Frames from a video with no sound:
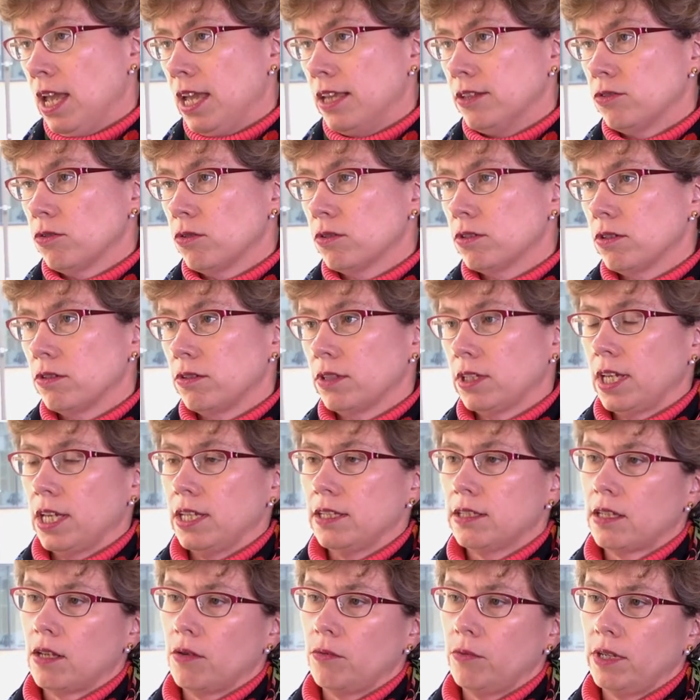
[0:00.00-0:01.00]
It's also the
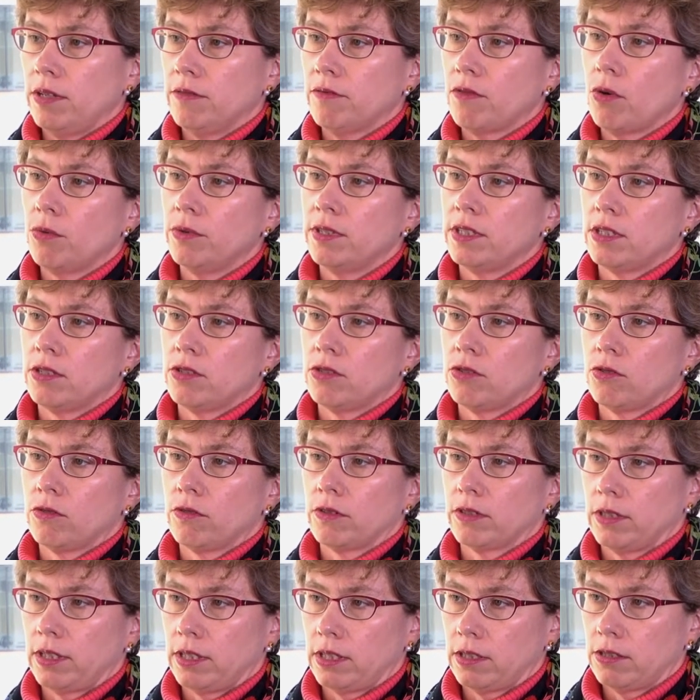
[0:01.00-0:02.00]
case that we have always
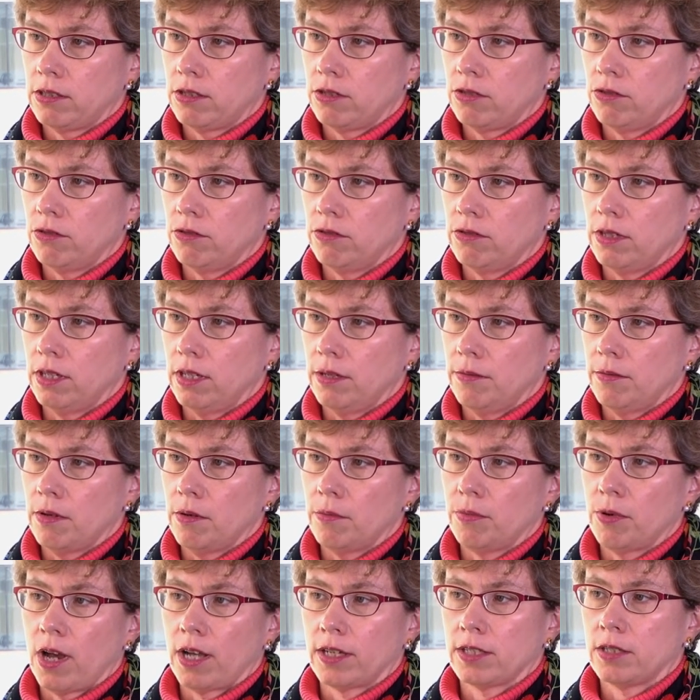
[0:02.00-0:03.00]
historically considered that
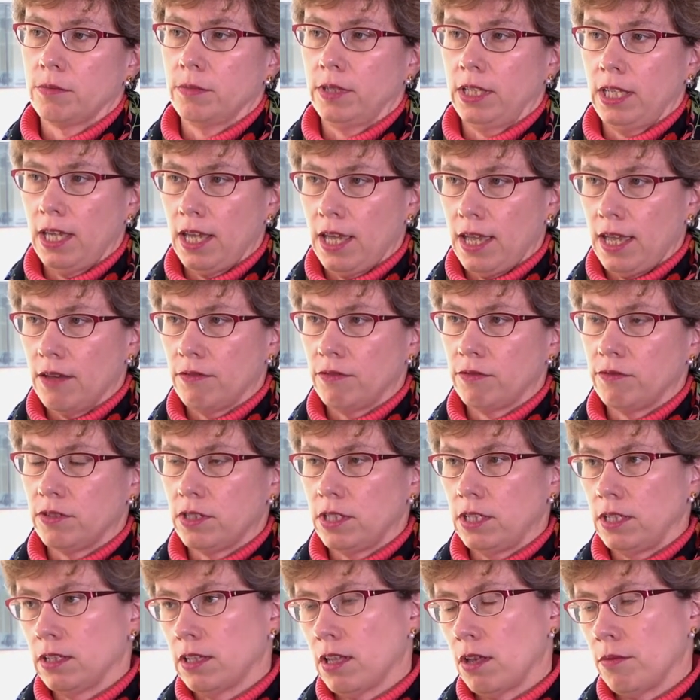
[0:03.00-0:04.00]
approximately half of
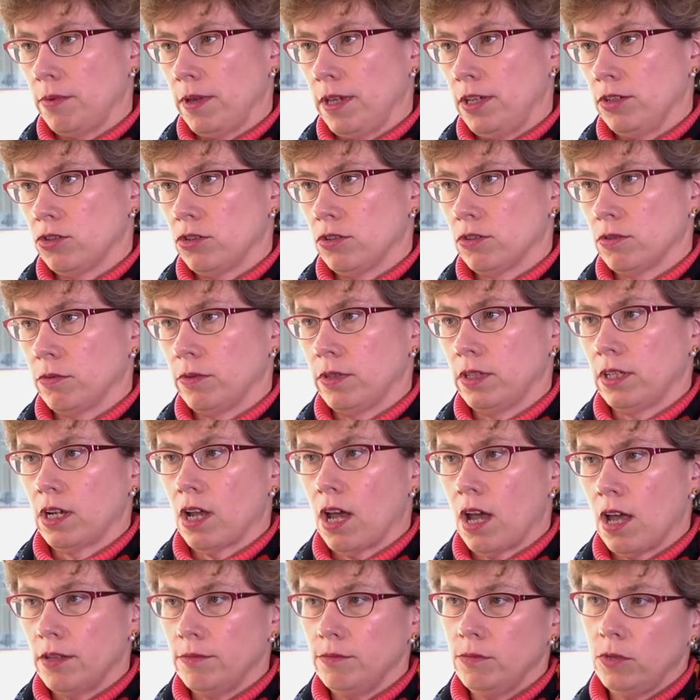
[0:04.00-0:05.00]
C L L patients with an
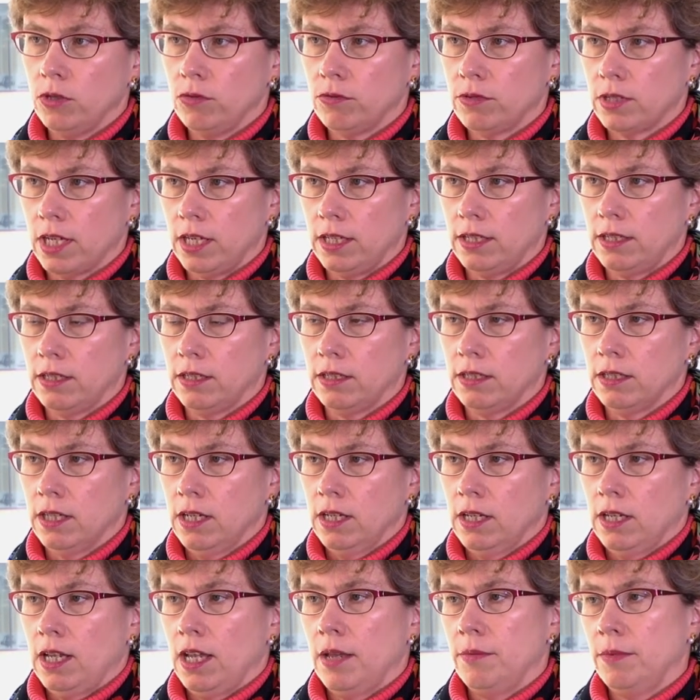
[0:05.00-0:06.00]
unmutated
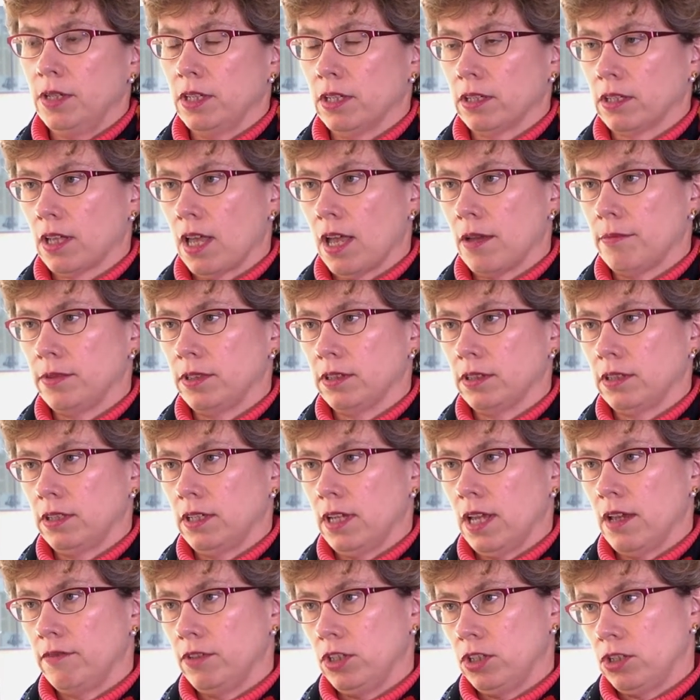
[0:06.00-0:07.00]

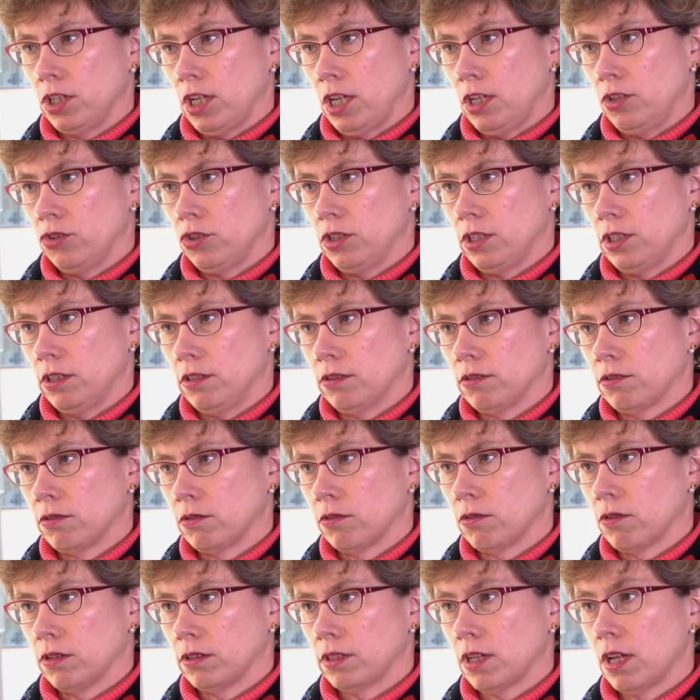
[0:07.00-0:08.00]
immunoglobulin heavy chain gene,
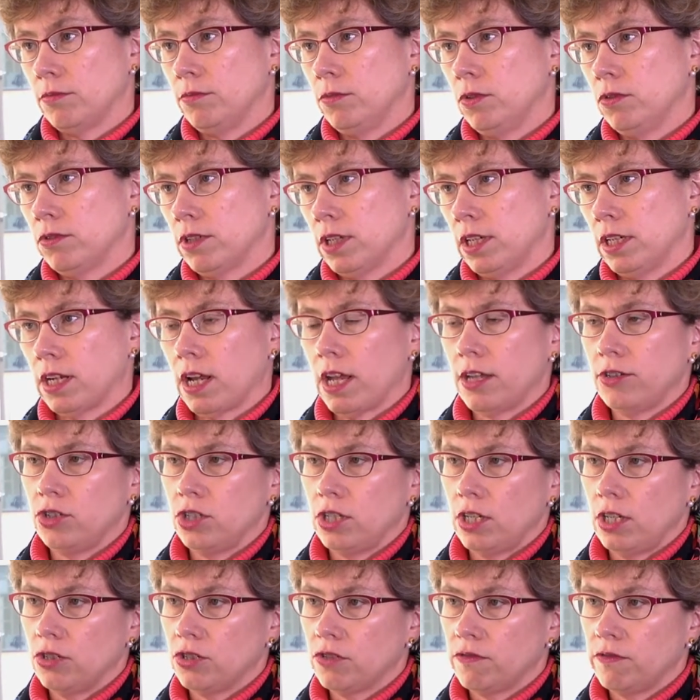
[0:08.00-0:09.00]
so-called unmutated I
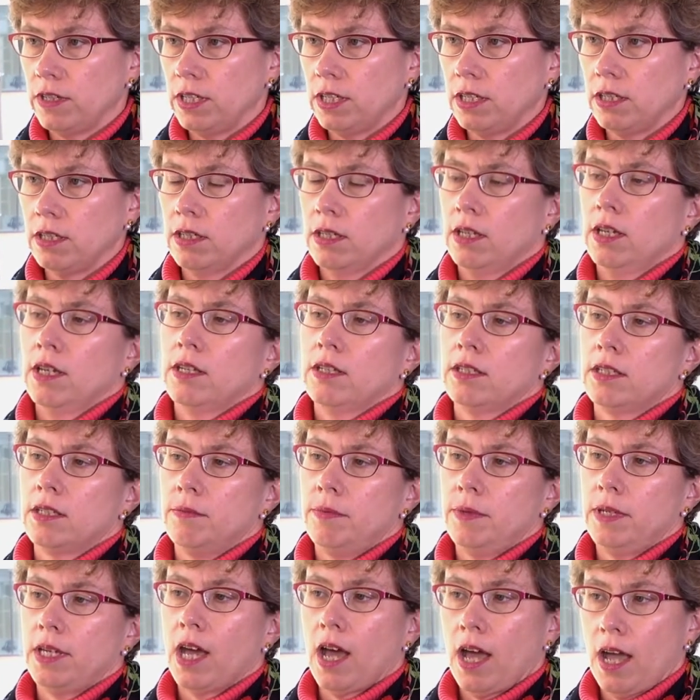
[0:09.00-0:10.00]
G H V, to
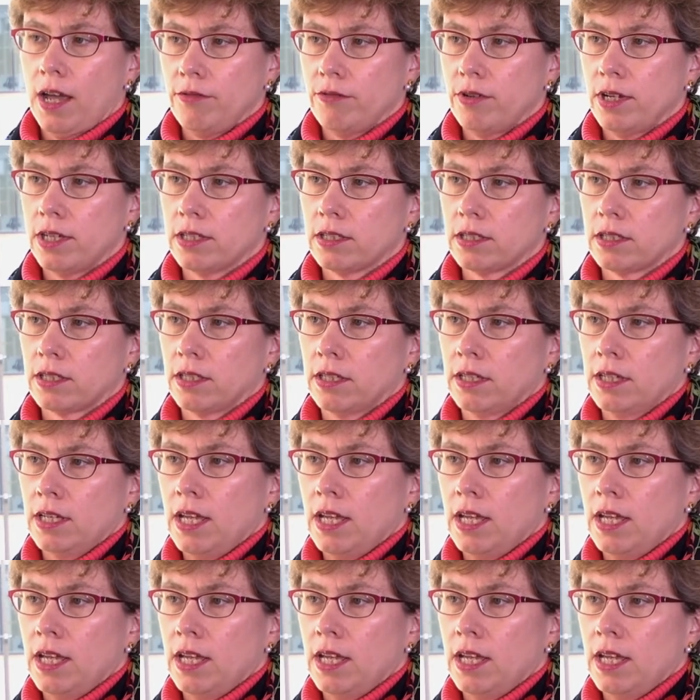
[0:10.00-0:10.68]
be high risk.